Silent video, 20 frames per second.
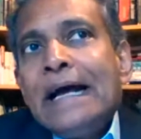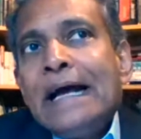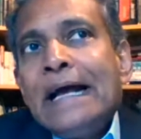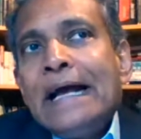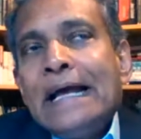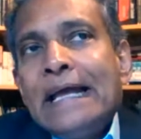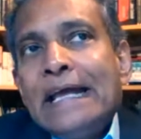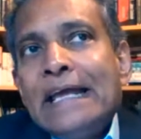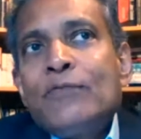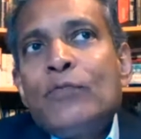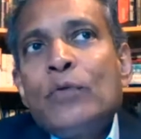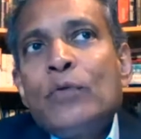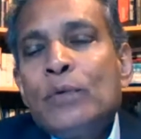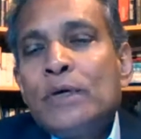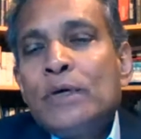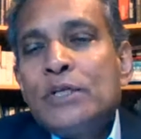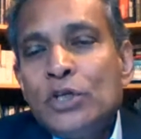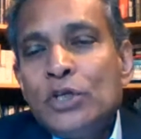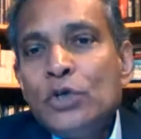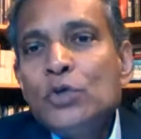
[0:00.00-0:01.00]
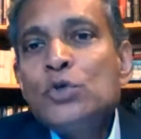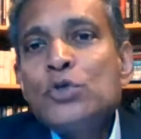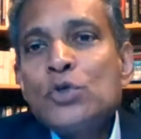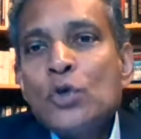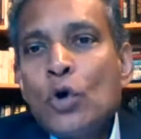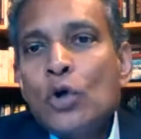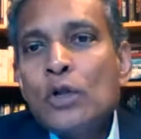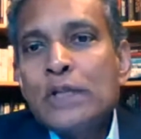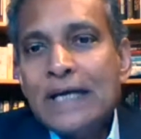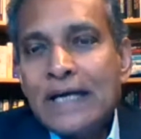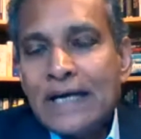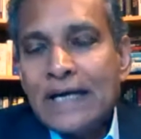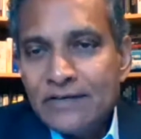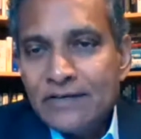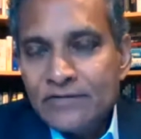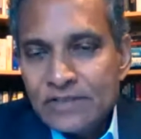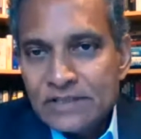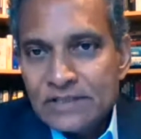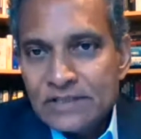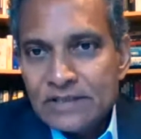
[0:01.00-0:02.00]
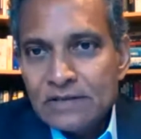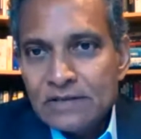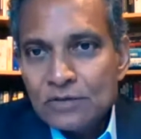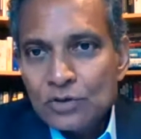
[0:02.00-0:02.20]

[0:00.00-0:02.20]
if we were to use all the hydrogen